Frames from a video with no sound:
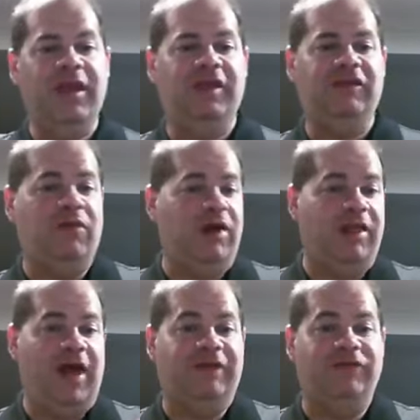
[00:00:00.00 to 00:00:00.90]
is what a
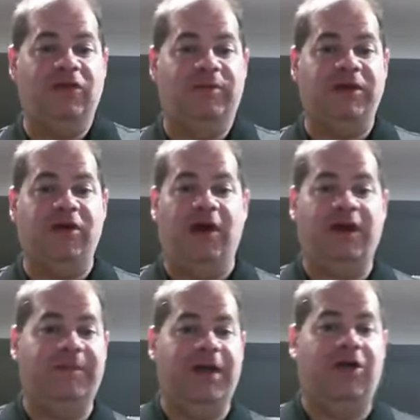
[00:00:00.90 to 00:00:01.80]
lot of you have been
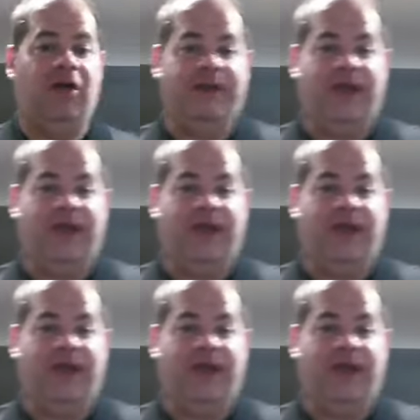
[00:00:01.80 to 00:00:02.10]
talking about all